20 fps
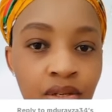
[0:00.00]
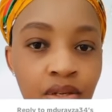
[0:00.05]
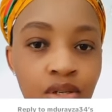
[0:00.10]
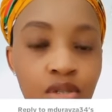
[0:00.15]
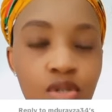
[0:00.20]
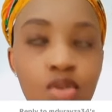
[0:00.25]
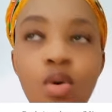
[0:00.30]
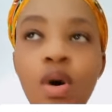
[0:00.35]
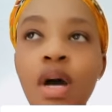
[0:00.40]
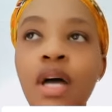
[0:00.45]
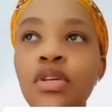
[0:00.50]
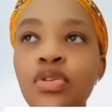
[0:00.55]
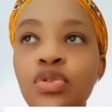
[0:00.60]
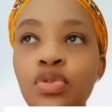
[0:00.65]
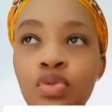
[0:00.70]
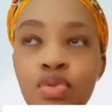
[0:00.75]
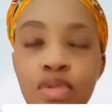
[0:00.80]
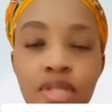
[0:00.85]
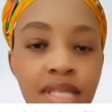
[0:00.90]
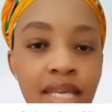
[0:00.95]
So are
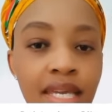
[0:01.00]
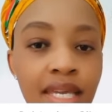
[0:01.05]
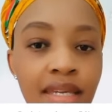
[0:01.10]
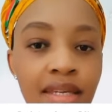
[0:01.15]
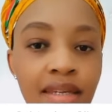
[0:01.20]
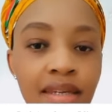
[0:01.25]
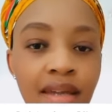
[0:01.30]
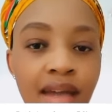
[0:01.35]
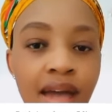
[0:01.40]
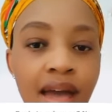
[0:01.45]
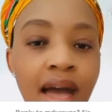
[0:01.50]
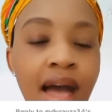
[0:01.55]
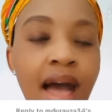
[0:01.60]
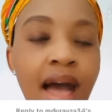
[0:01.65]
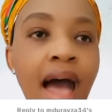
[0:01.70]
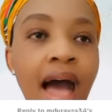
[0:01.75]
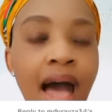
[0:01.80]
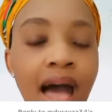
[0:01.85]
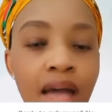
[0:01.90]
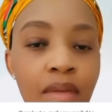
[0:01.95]
you saying
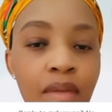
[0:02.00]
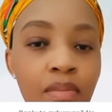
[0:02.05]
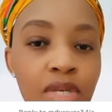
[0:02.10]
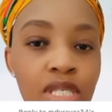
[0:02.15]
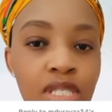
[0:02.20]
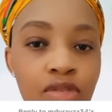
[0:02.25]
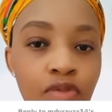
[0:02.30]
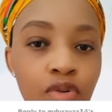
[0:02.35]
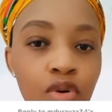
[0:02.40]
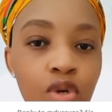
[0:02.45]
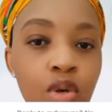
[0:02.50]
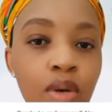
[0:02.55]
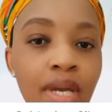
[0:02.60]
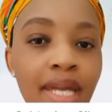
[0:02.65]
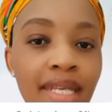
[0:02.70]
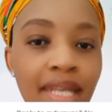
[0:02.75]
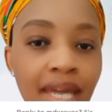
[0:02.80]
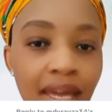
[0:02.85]
I must follow an